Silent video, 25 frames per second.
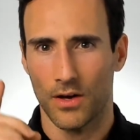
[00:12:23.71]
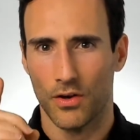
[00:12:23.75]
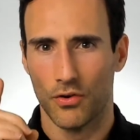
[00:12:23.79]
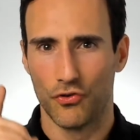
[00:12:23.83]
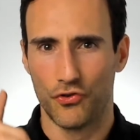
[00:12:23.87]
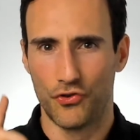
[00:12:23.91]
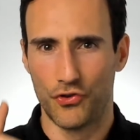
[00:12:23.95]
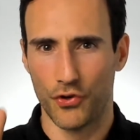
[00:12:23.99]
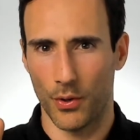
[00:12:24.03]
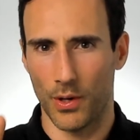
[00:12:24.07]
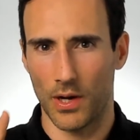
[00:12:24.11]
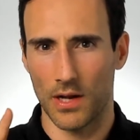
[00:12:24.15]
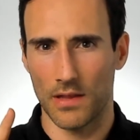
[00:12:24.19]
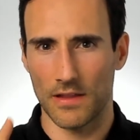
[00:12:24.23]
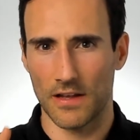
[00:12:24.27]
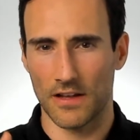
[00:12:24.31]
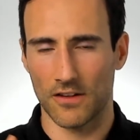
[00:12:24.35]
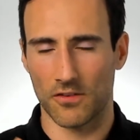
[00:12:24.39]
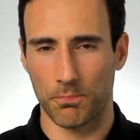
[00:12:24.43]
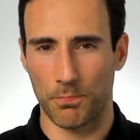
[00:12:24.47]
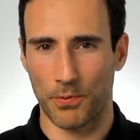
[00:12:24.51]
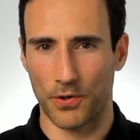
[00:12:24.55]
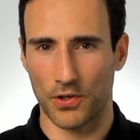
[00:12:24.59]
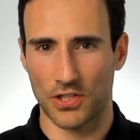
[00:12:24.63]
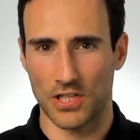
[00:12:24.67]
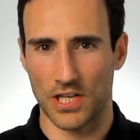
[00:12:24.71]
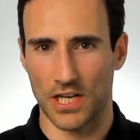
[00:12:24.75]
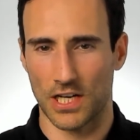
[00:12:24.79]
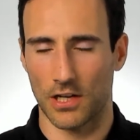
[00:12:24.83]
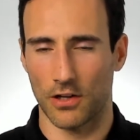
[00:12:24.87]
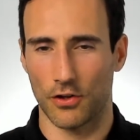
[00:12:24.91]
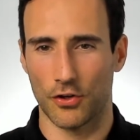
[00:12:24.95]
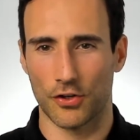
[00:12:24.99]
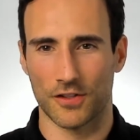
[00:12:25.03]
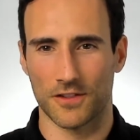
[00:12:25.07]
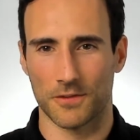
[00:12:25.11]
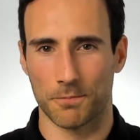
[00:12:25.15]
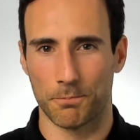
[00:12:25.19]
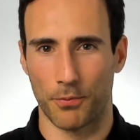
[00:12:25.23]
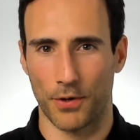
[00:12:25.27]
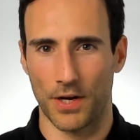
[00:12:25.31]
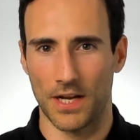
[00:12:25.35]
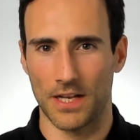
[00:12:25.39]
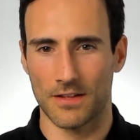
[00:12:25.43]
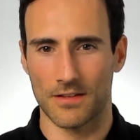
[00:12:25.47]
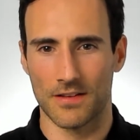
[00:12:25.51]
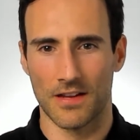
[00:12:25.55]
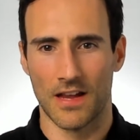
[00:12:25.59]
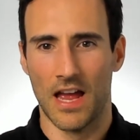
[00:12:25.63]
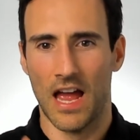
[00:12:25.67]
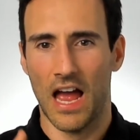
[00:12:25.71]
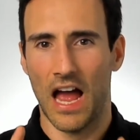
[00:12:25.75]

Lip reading: During this particular sprint,